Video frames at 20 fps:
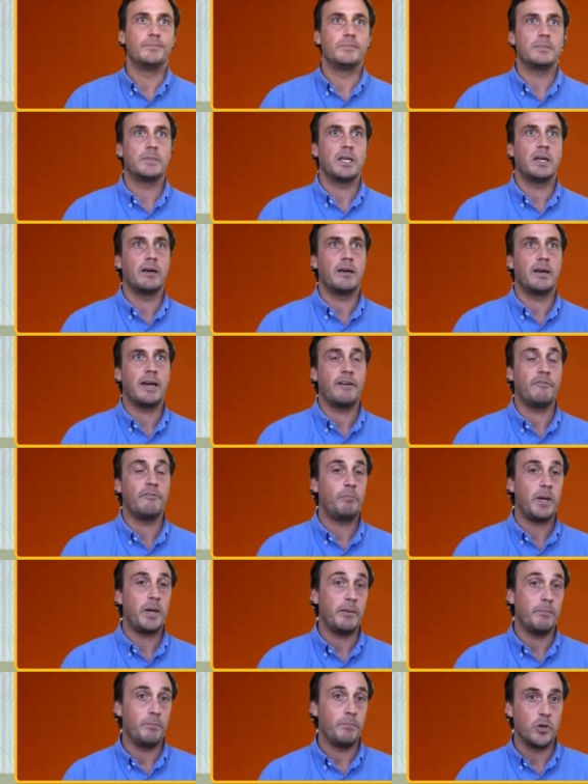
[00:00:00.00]
uh, have
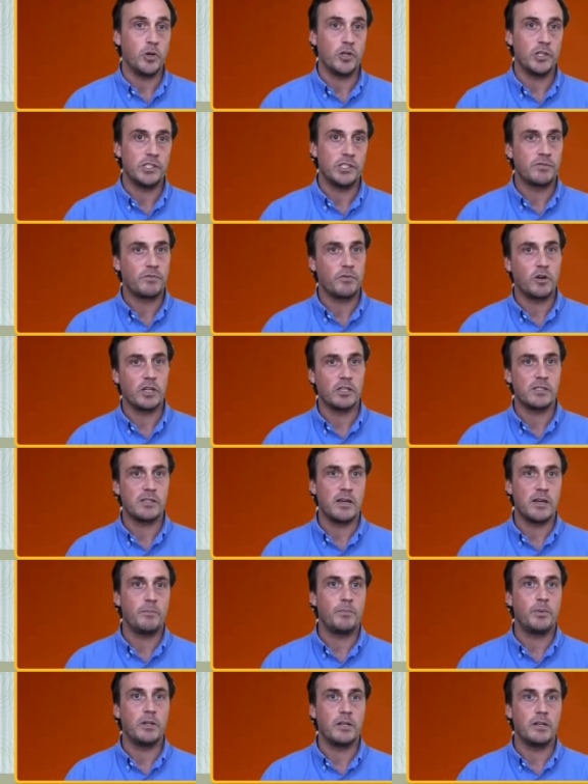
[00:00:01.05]
pet birds, for
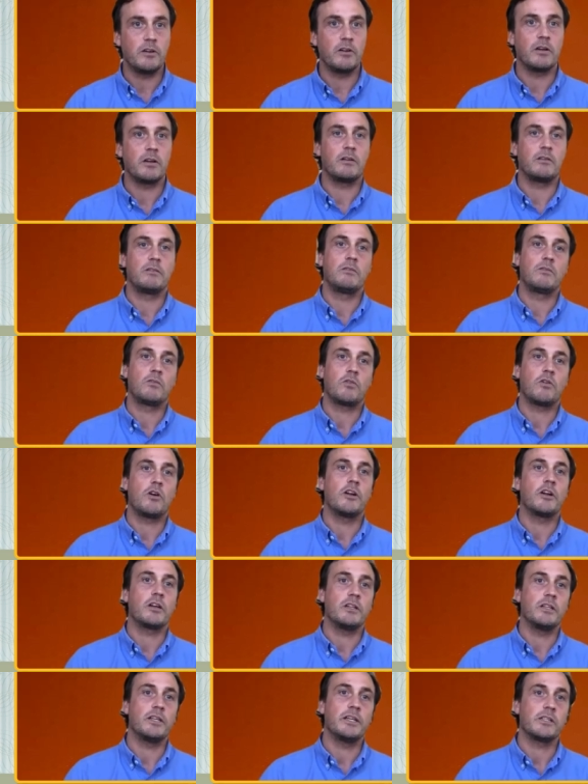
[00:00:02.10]
example, and are
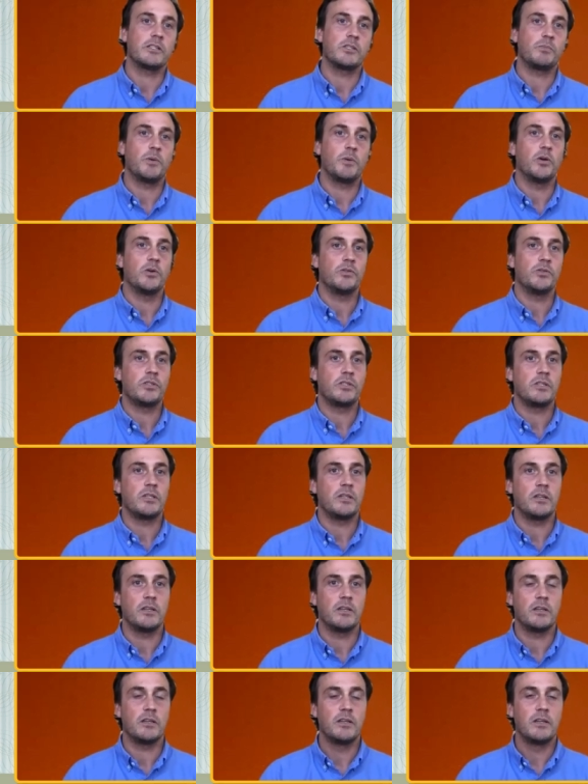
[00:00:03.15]
chronically exposed
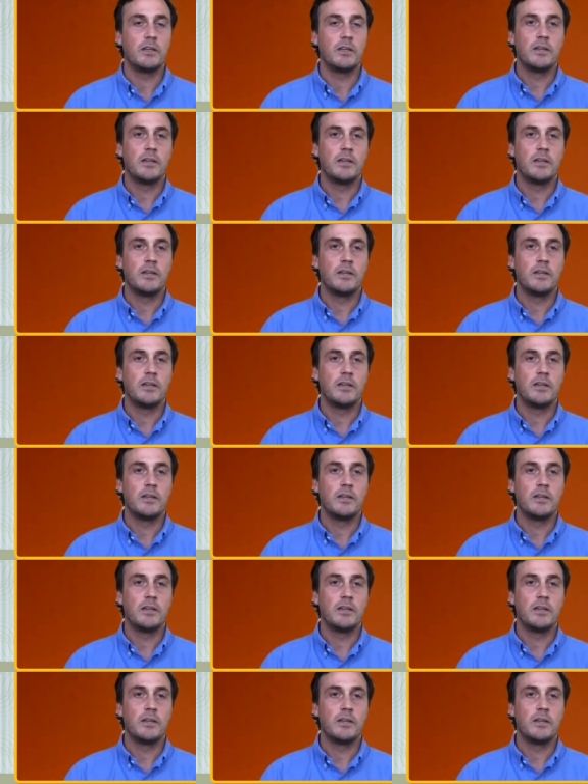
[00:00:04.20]
to